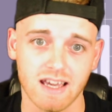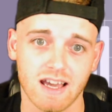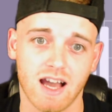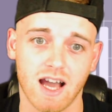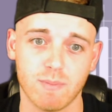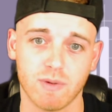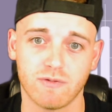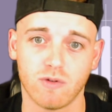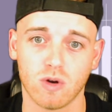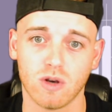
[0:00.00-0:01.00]
it uh,
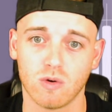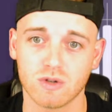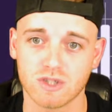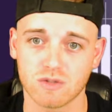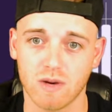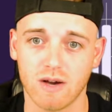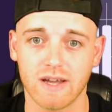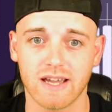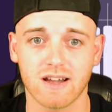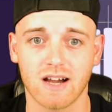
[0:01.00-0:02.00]
before launch as
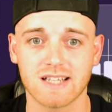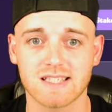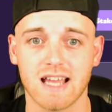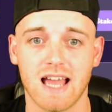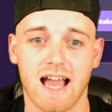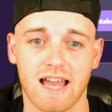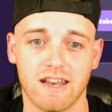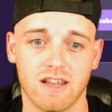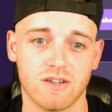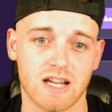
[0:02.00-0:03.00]
well here, guys.
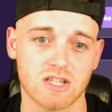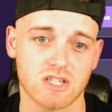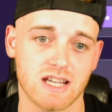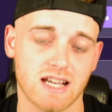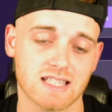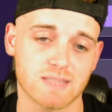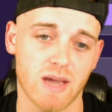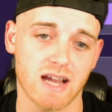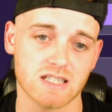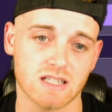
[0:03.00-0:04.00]
And uh, you can actually
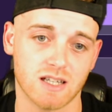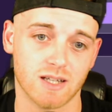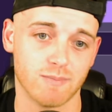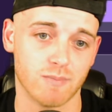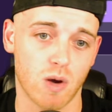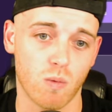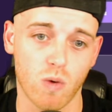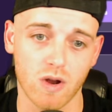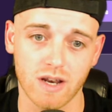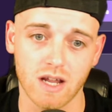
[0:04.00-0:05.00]
expect um, a
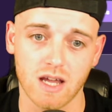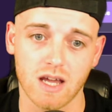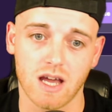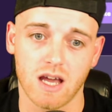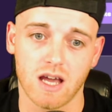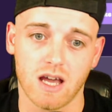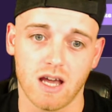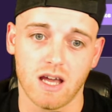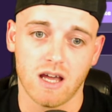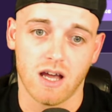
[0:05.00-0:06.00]

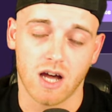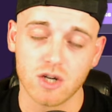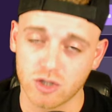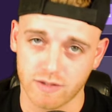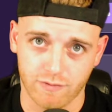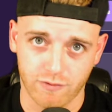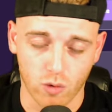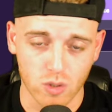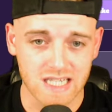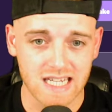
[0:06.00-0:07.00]

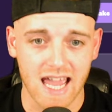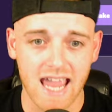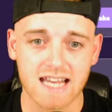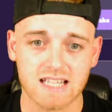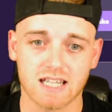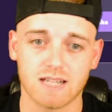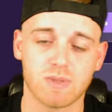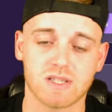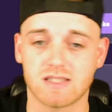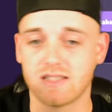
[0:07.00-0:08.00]

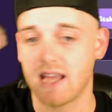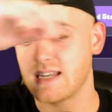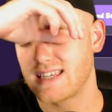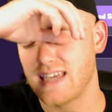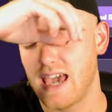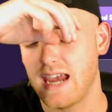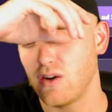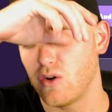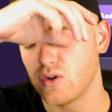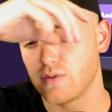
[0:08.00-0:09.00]
148%
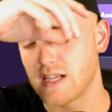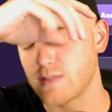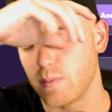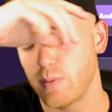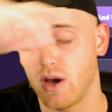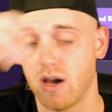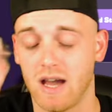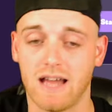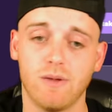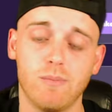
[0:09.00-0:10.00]
gain on your investment
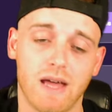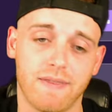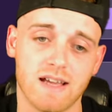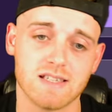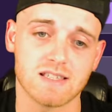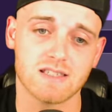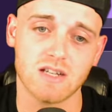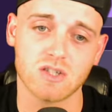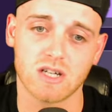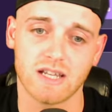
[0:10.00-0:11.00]
per annum, and that is
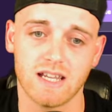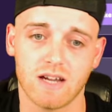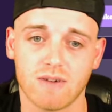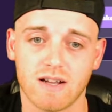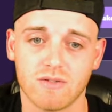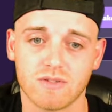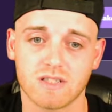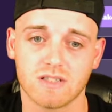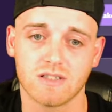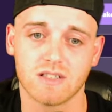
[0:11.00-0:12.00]
essentially
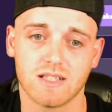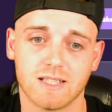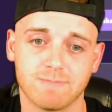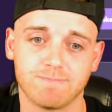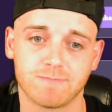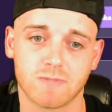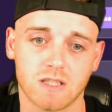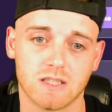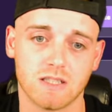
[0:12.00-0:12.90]
around um,